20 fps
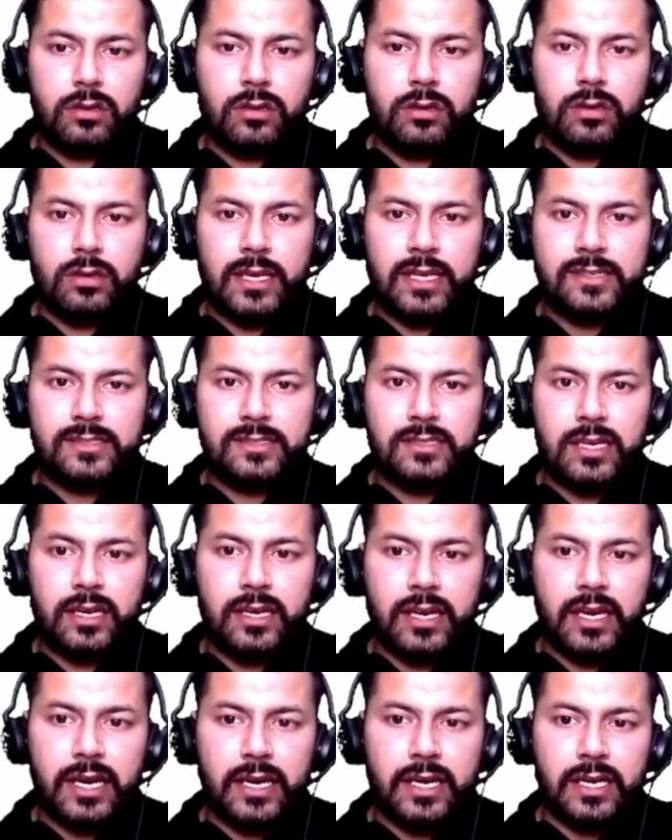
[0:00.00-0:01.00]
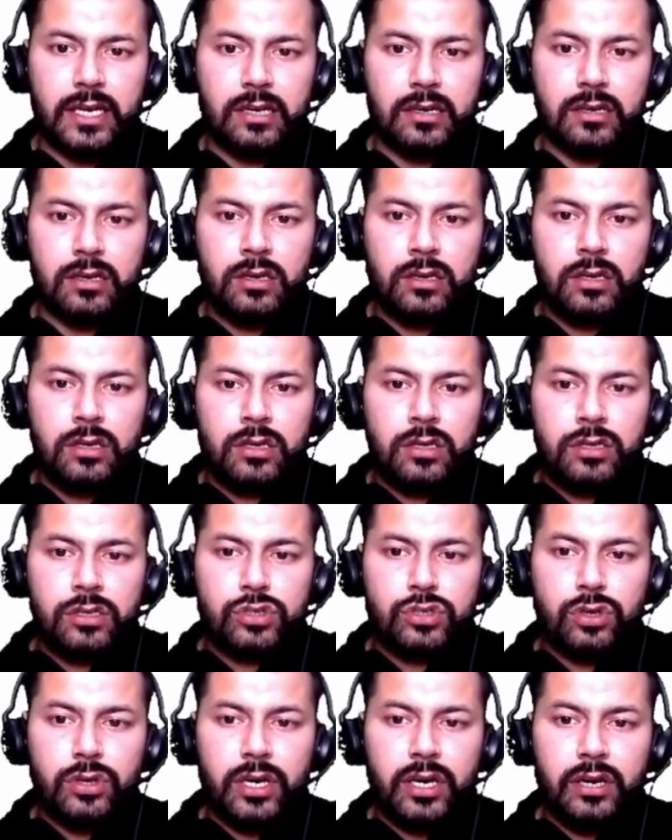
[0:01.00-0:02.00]
18,
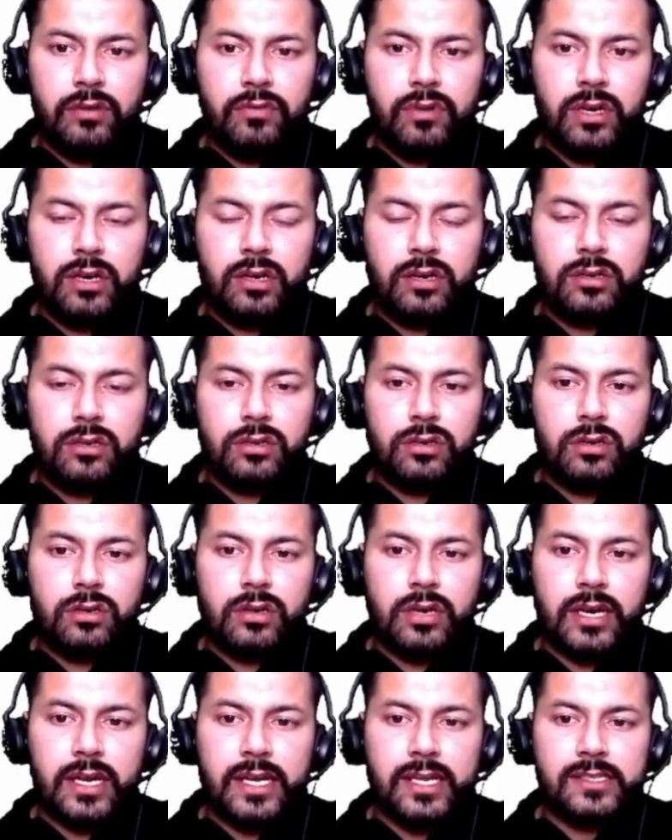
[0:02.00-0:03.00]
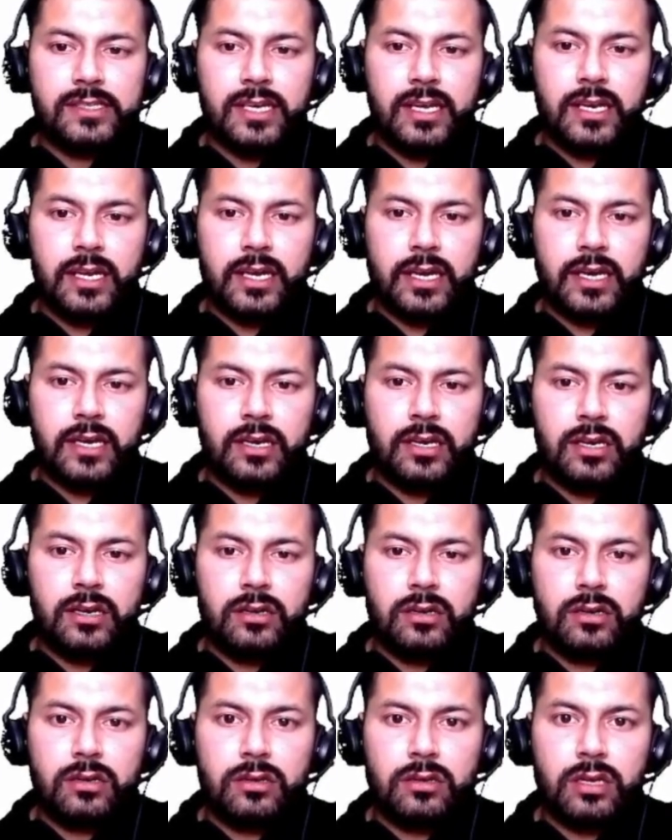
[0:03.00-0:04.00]
so it will raise an error,
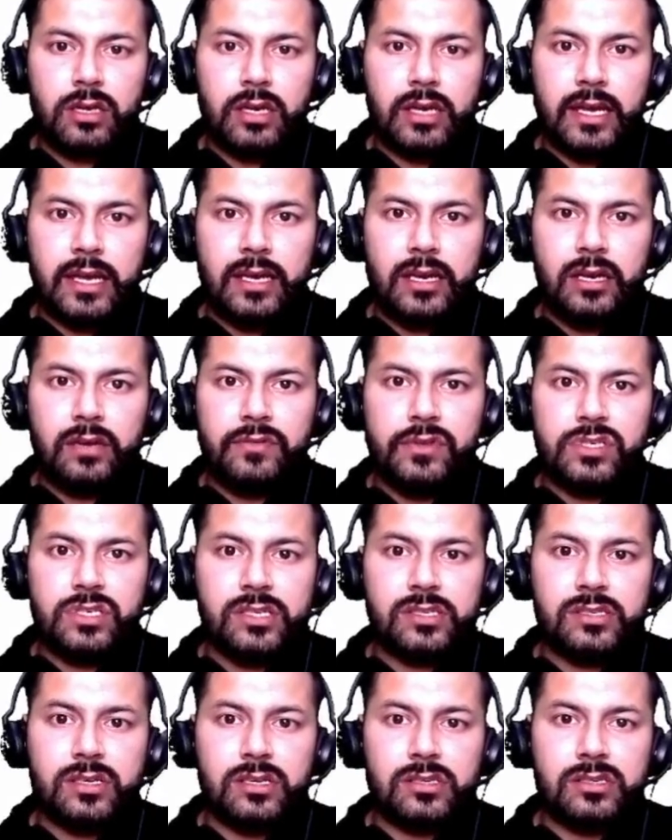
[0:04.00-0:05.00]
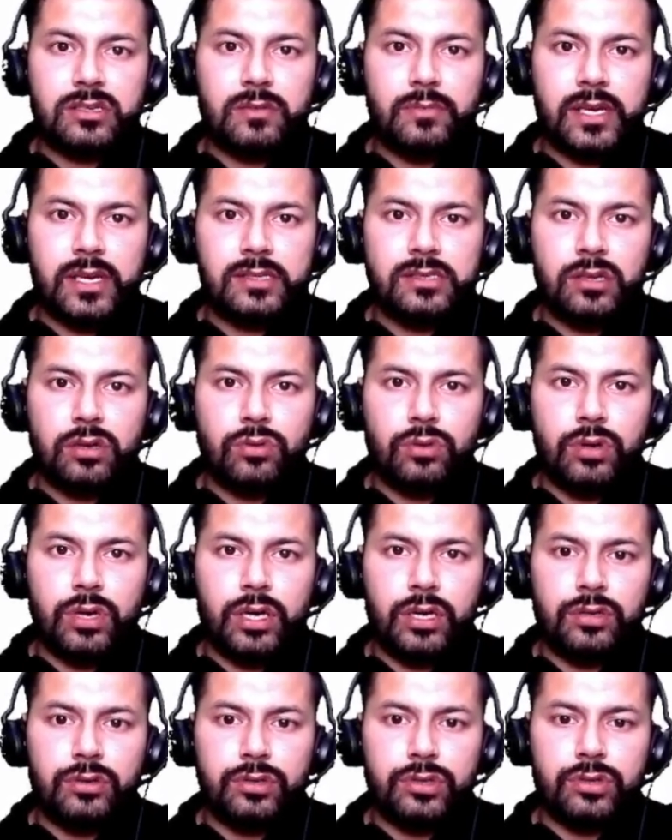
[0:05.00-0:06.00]
the error which is customized
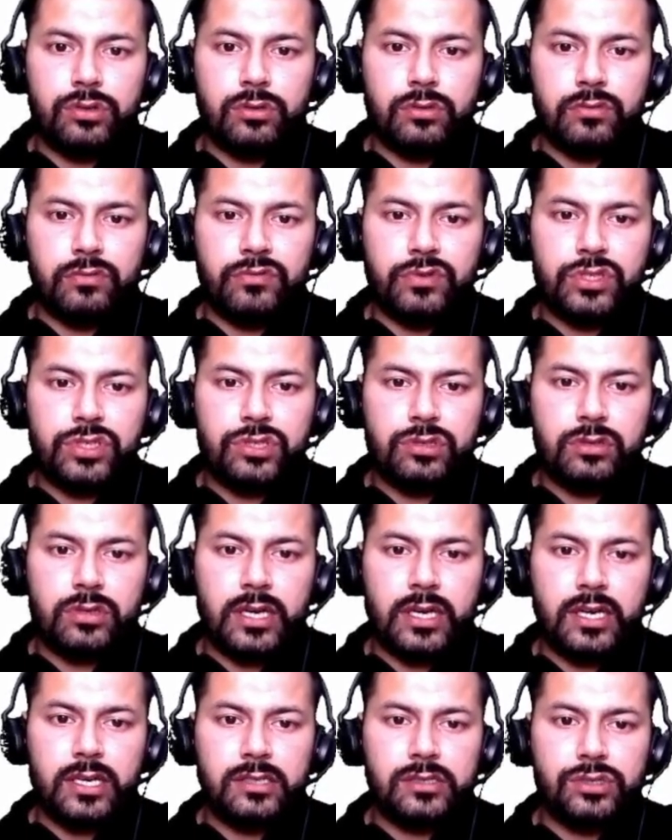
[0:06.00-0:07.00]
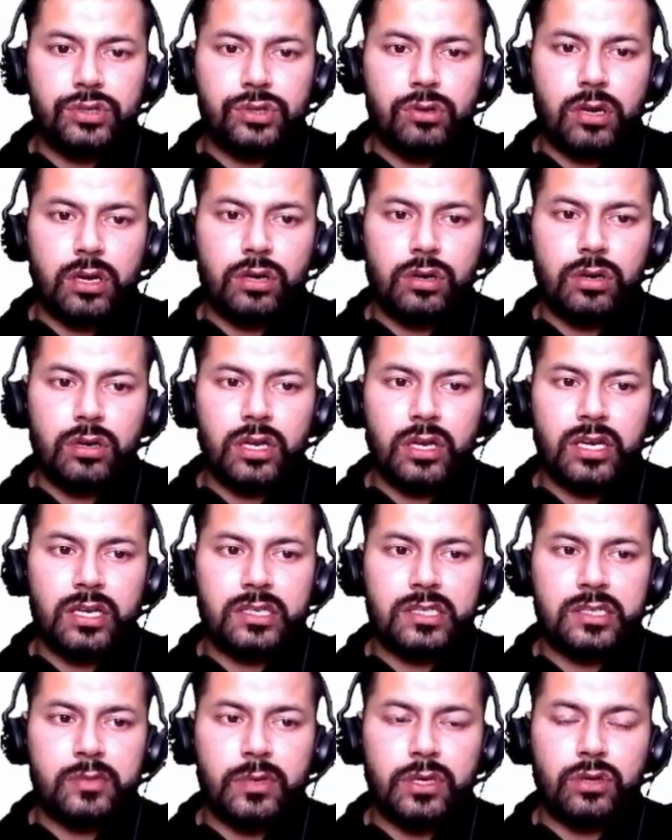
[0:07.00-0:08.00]
according to you, which you, that is you are not
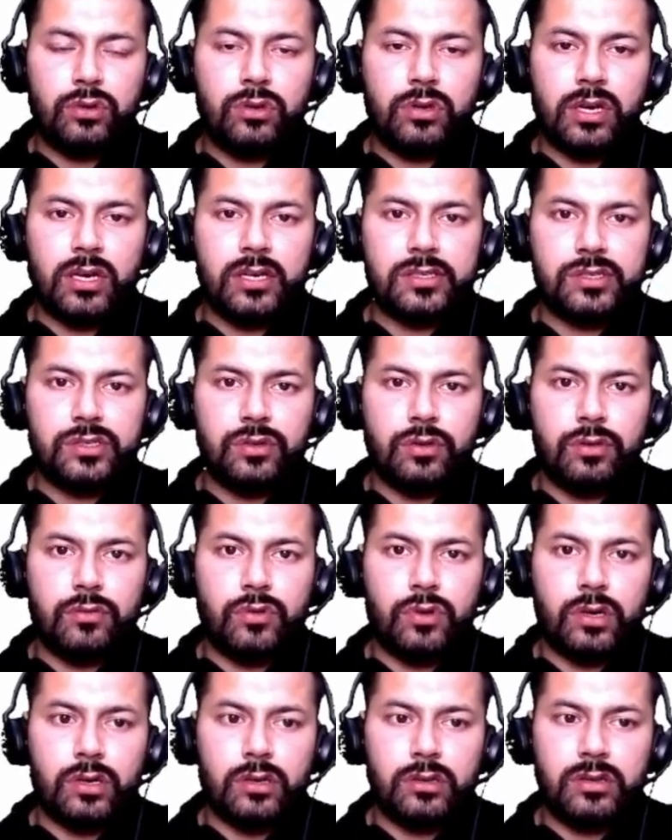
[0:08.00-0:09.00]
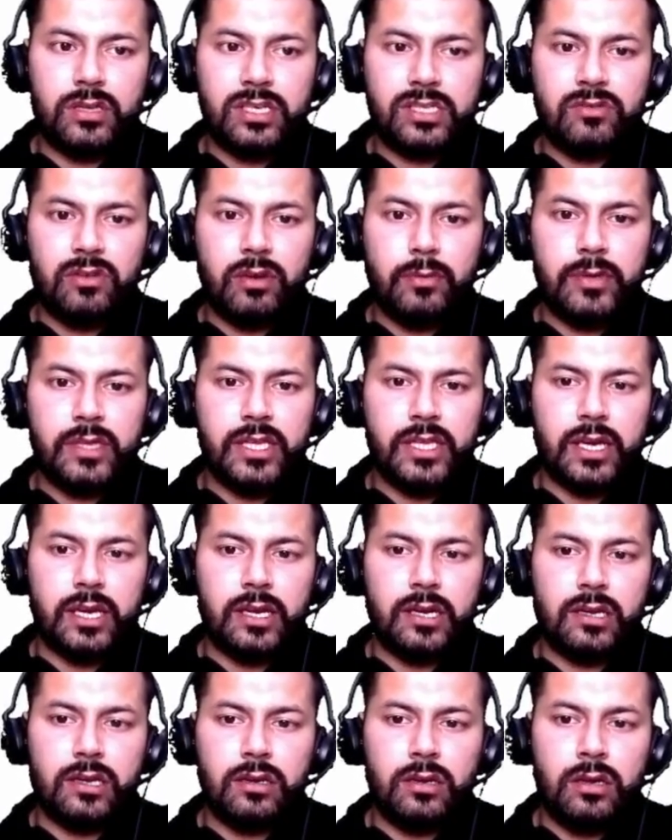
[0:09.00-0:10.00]
eligible to cast your vote. This will be the
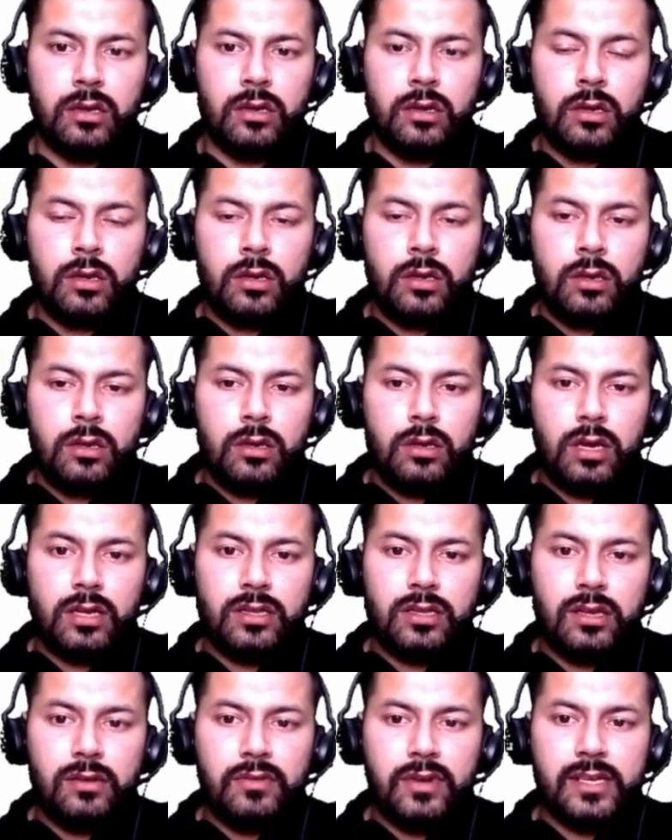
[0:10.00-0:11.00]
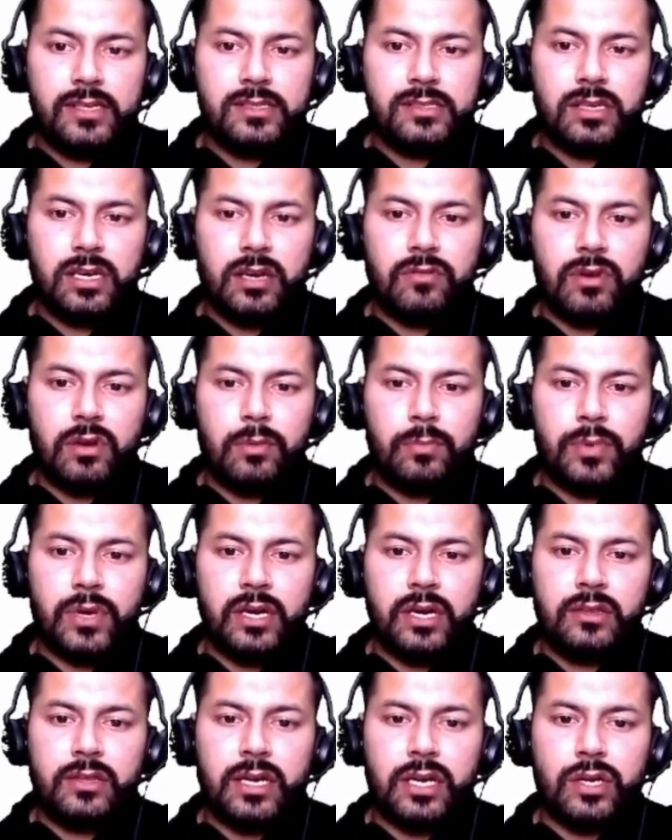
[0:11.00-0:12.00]
error. Otherwise it will
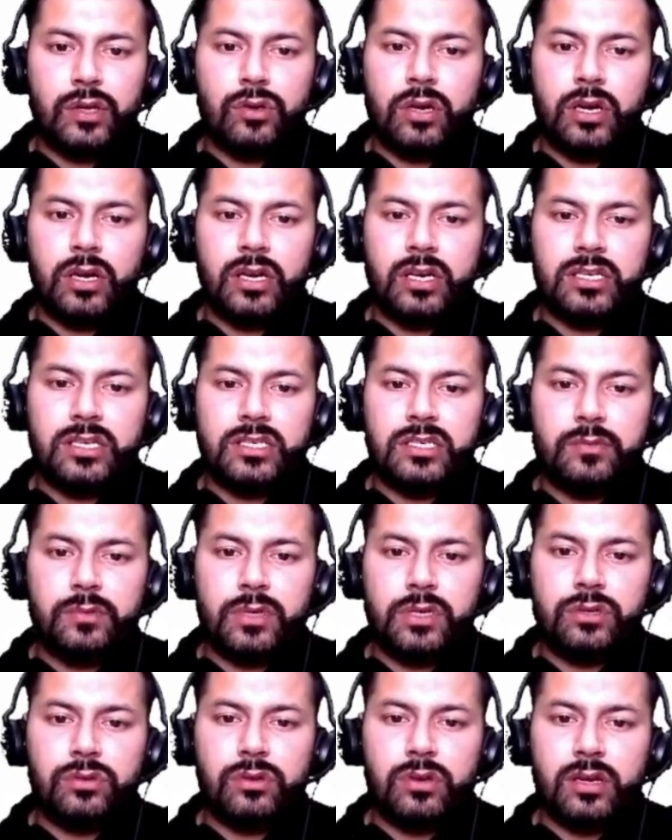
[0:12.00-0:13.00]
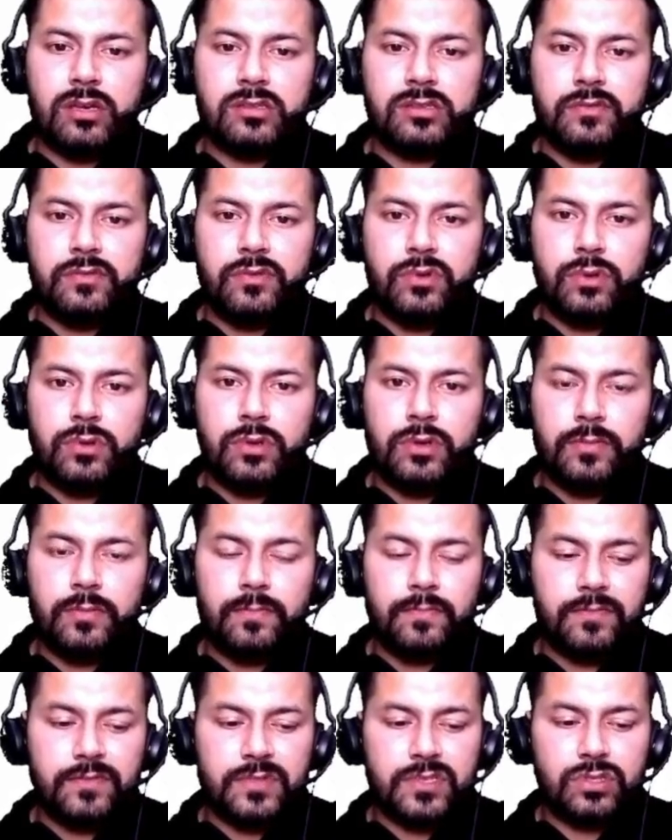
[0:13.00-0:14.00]
print that you are eligible to cast a vote.
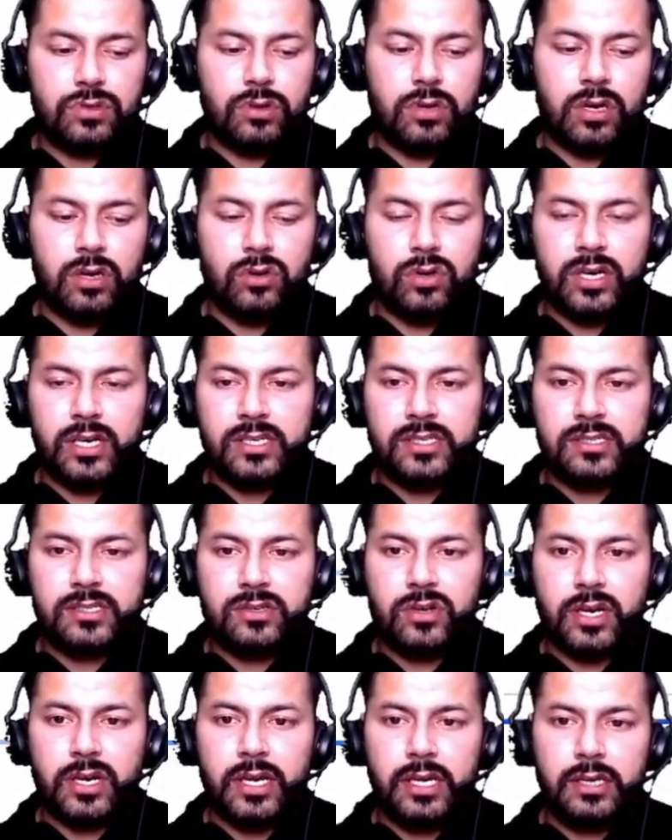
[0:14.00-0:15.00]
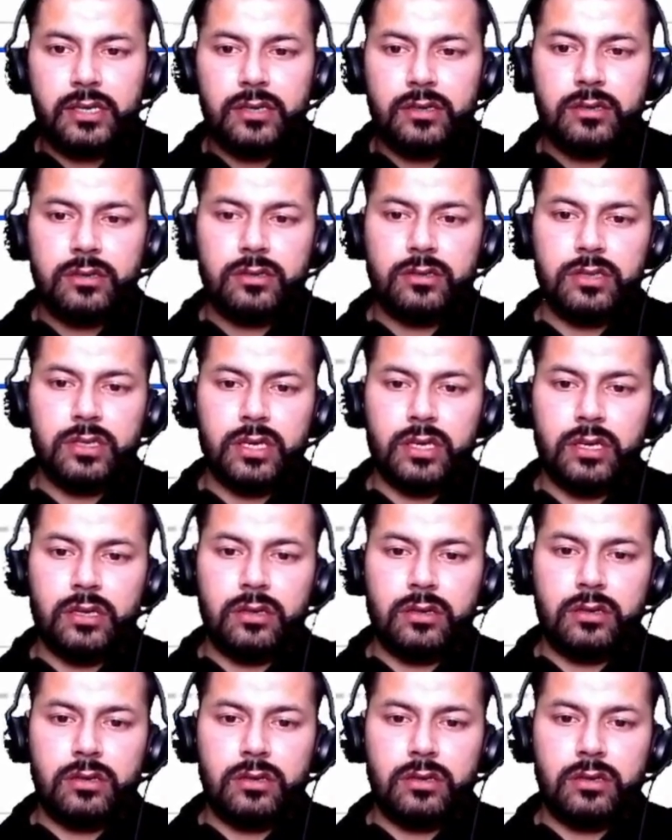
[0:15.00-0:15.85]
So now let's try the